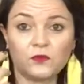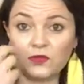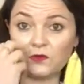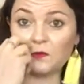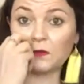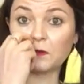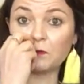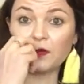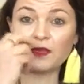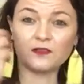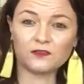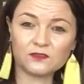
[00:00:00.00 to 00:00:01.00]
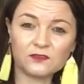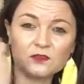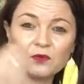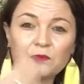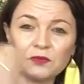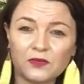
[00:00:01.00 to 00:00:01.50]
where you combine
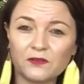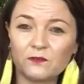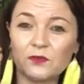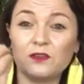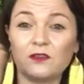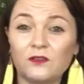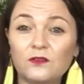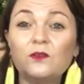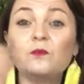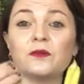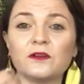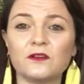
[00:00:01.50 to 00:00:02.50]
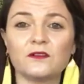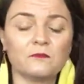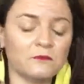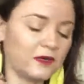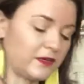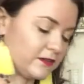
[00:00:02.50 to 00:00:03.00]
the uber
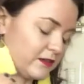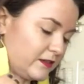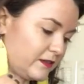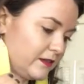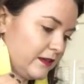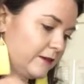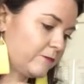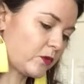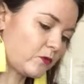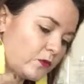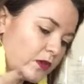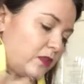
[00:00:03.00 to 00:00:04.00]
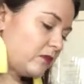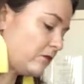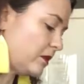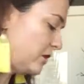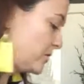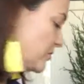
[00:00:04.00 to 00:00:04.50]
modern with the
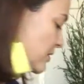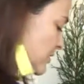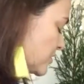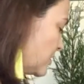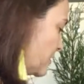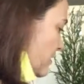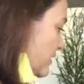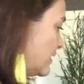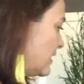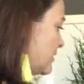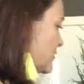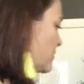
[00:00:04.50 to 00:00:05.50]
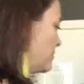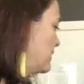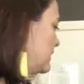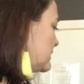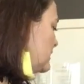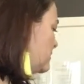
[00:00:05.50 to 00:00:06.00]
really traditional, and that's what
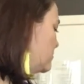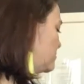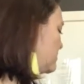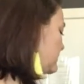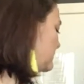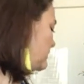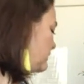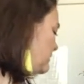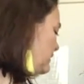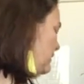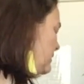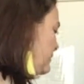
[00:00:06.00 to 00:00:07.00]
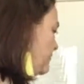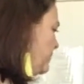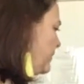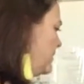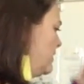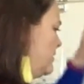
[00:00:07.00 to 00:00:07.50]
makes it interesting.
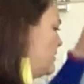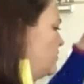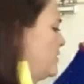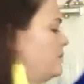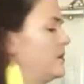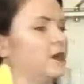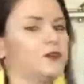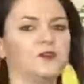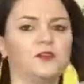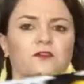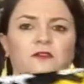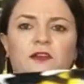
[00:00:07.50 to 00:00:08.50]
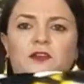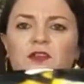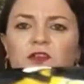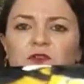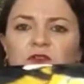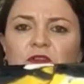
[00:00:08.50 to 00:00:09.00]
This one I'm not sure if I
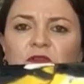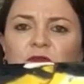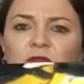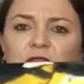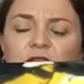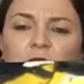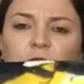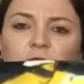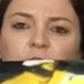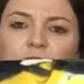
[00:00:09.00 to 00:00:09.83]
showed you if we skipped